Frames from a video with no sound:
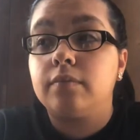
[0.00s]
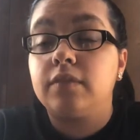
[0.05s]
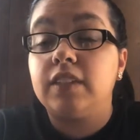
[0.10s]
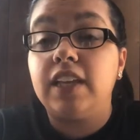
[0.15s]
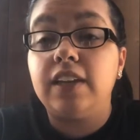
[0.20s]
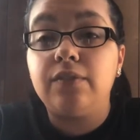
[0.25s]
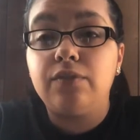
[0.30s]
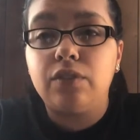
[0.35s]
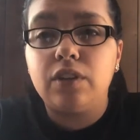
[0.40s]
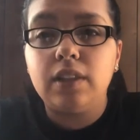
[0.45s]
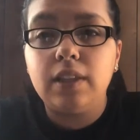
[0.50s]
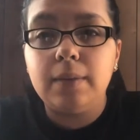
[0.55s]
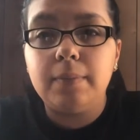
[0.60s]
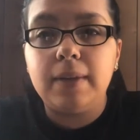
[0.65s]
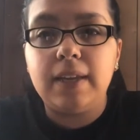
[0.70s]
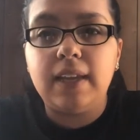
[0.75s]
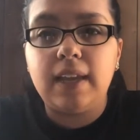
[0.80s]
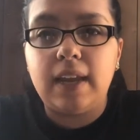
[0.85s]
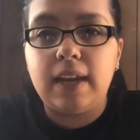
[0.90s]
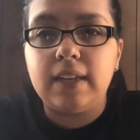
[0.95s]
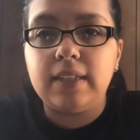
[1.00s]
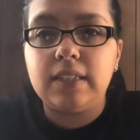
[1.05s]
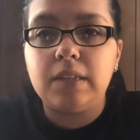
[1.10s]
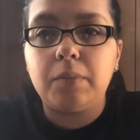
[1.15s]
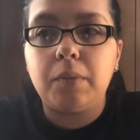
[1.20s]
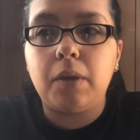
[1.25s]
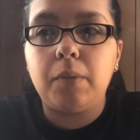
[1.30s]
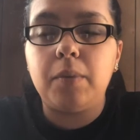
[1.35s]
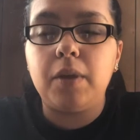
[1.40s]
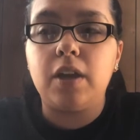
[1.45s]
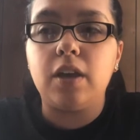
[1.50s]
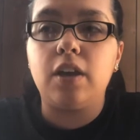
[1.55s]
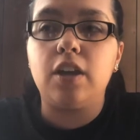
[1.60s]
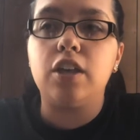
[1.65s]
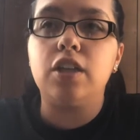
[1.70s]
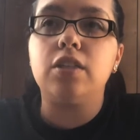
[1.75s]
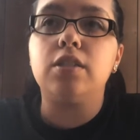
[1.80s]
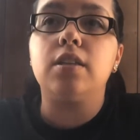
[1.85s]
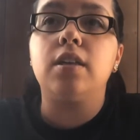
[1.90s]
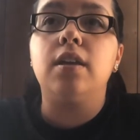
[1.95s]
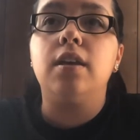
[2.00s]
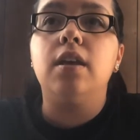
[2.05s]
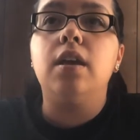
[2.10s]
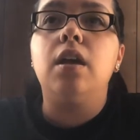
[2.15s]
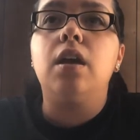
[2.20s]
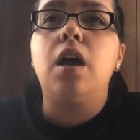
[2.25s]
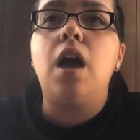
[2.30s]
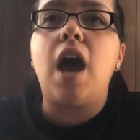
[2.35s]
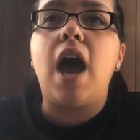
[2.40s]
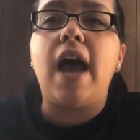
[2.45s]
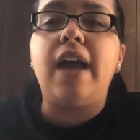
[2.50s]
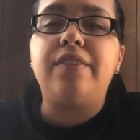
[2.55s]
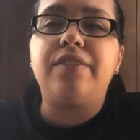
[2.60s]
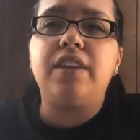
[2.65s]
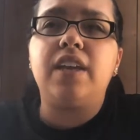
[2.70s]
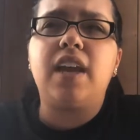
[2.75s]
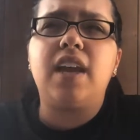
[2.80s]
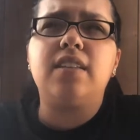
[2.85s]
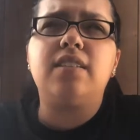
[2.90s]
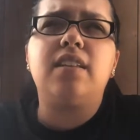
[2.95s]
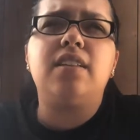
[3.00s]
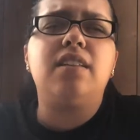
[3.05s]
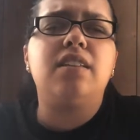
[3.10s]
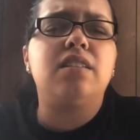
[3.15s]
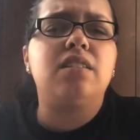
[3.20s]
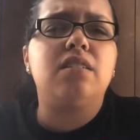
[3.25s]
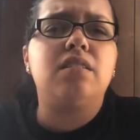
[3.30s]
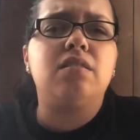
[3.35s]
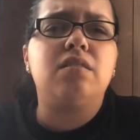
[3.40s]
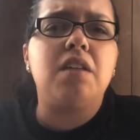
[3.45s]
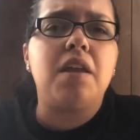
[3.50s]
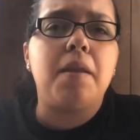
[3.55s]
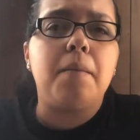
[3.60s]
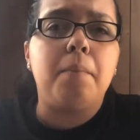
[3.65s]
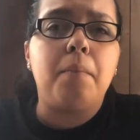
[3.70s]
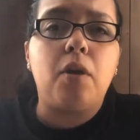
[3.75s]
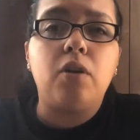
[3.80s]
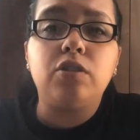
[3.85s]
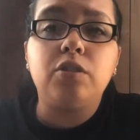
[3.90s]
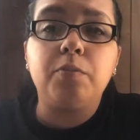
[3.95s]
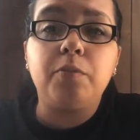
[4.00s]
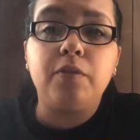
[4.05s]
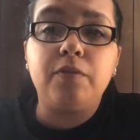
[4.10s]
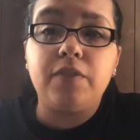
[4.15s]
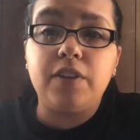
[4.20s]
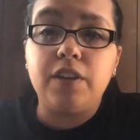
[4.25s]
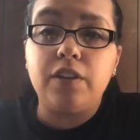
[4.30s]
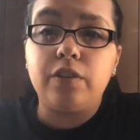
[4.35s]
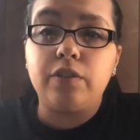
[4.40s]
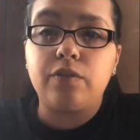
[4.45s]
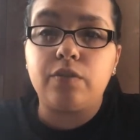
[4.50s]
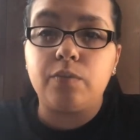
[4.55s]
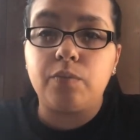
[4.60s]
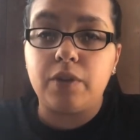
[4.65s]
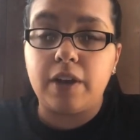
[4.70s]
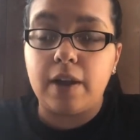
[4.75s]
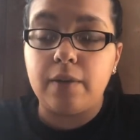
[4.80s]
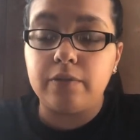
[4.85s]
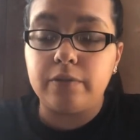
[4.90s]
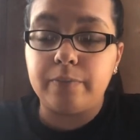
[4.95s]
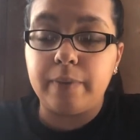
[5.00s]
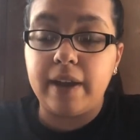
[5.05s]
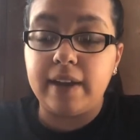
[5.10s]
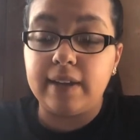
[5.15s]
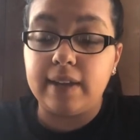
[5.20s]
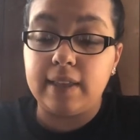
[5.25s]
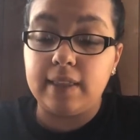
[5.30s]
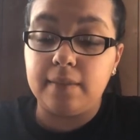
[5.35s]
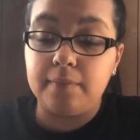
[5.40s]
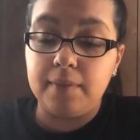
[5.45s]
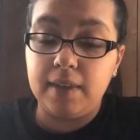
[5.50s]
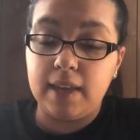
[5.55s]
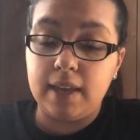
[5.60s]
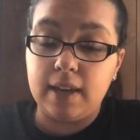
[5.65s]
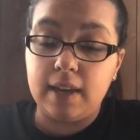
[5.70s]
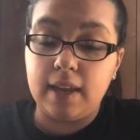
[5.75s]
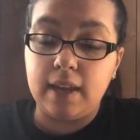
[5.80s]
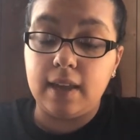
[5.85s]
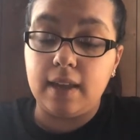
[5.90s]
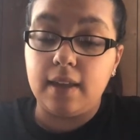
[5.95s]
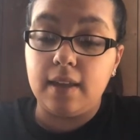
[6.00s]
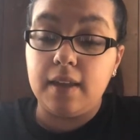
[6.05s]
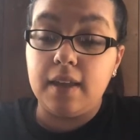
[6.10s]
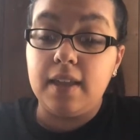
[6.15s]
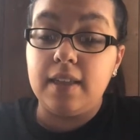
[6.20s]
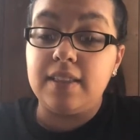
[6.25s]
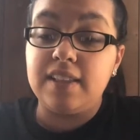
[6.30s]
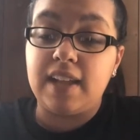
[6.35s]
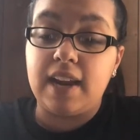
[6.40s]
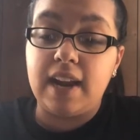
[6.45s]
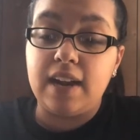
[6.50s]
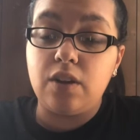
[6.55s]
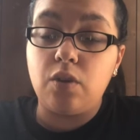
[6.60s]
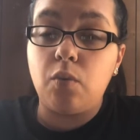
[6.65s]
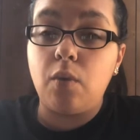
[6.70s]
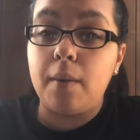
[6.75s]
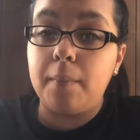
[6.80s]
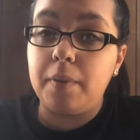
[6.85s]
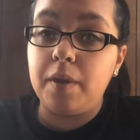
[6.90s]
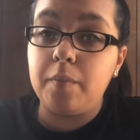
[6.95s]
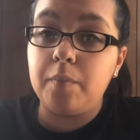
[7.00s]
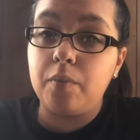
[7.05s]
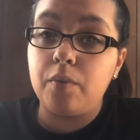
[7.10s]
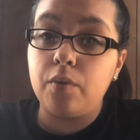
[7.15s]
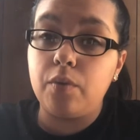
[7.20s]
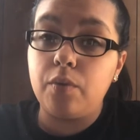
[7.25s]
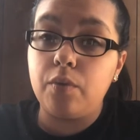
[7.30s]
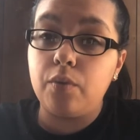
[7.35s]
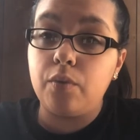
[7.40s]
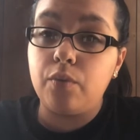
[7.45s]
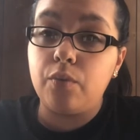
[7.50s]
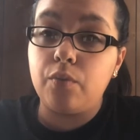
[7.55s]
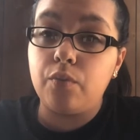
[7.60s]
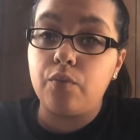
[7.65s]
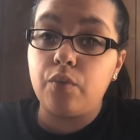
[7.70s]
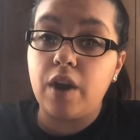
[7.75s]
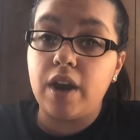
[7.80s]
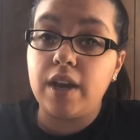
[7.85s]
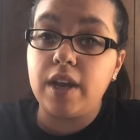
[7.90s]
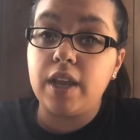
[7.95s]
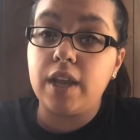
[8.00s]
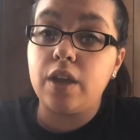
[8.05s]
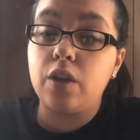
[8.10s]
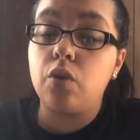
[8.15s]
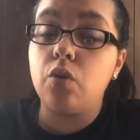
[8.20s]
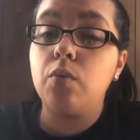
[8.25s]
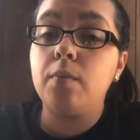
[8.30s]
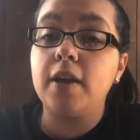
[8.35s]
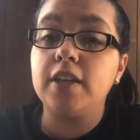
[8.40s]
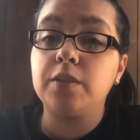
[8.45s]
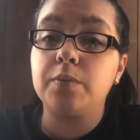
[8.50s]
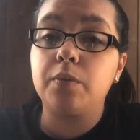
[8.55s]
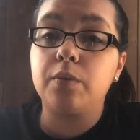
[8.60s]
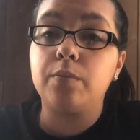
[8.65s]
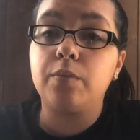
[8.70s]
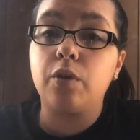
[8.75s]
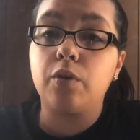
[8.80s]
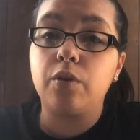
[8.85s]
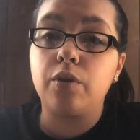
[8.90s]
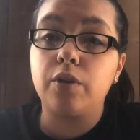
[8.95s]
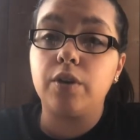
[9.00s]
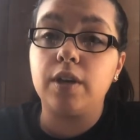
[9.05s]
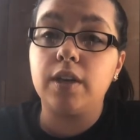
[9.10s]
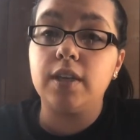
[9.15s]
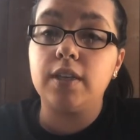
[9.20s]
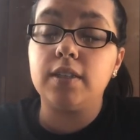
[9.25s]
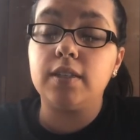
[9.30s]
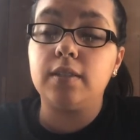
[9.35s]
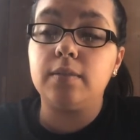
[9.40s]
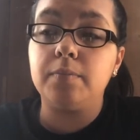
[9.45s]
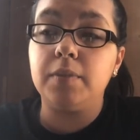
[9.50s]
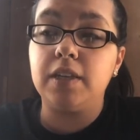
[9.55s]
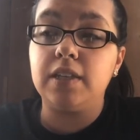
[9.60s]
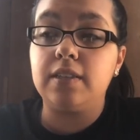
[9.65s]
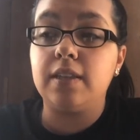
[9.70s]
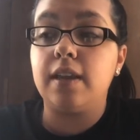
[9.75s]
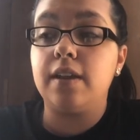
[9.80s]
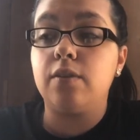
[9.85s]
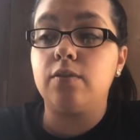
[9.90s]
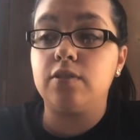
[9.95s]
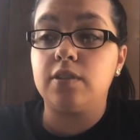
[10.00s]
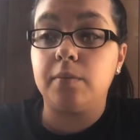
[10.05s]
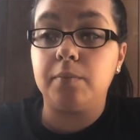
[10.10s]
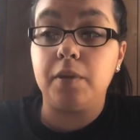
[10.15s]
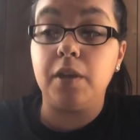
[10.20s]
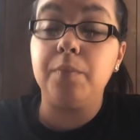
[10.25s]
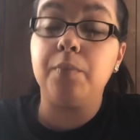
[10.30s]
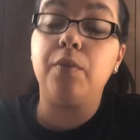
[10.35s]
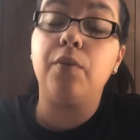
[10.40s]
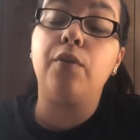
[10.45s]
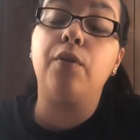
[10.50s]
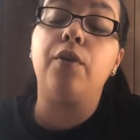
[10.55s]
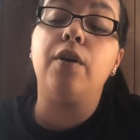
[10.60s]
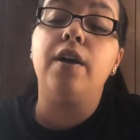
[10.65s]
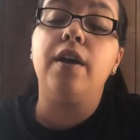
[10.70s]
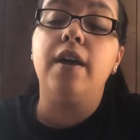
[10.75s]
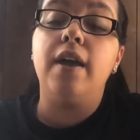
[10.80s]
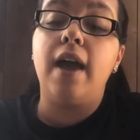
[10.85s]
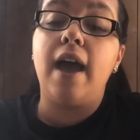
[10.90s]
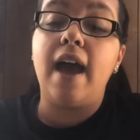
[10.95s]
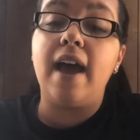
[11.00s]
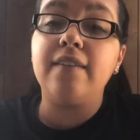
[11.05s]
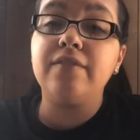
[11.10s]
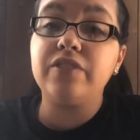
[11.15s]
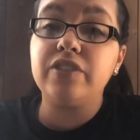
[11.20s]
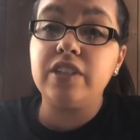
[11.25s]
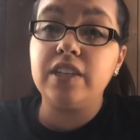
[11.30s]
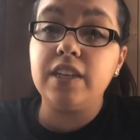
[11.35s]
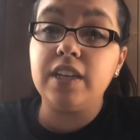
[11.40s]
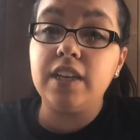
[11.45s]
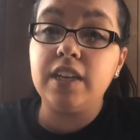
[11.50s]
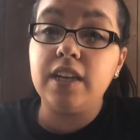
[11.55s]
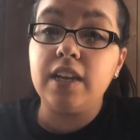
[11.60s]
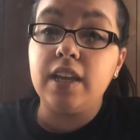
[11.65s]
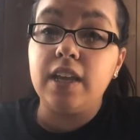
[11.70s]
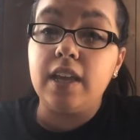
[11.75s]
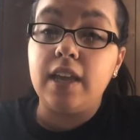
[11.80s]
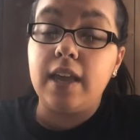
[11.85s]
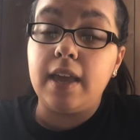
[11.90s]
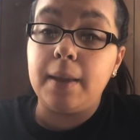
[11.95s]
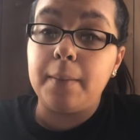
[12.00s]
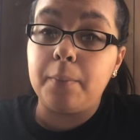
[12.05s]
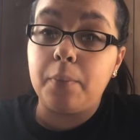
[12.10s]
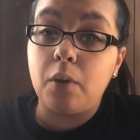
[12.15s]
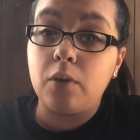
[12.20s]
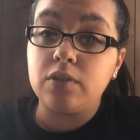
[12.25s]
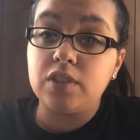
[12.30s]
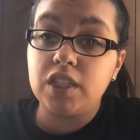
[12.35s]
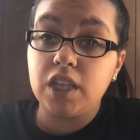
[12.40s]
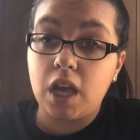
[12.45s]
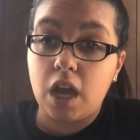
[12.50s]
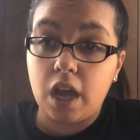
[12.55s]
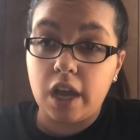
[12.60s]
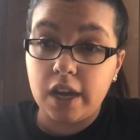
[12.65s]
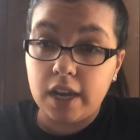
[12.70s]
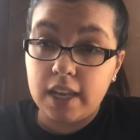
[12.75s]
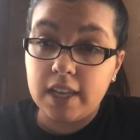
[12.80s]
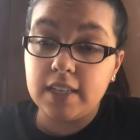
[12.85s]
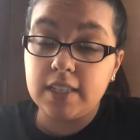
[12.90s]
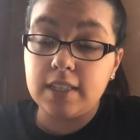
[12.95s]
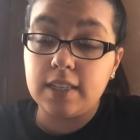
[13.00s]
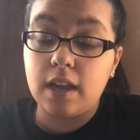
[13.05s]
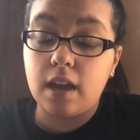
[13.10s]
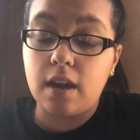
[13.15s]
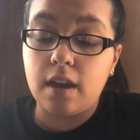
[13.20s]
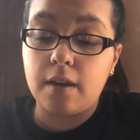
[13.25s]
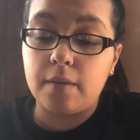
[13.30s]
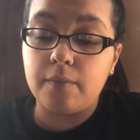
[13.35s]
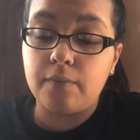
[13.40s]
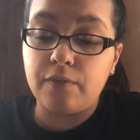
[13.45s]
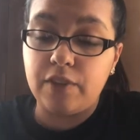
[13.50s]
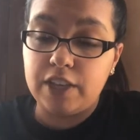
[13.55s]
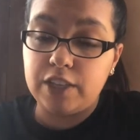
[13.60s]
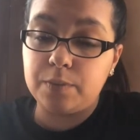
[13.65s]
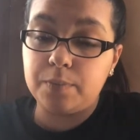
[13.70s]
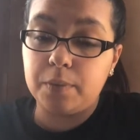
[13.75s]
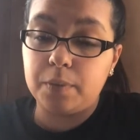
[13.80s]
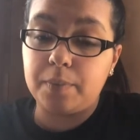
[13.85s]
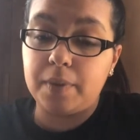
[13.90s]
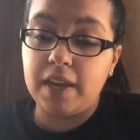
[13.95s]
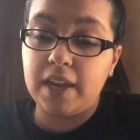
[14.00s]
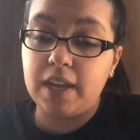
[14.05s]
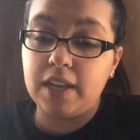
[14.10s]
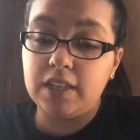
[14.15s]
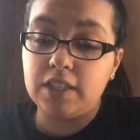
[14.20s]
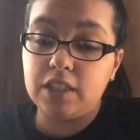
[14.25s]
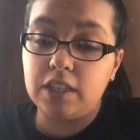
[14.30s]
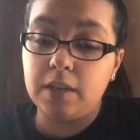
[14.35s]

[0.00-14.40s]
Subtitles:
They've really been getting to me because I think I said this in multiple videos from when I was pregnant in the beginning, that I don't want people writing who my sperm donor is, because I know some people have seen him post it on his Facebook page.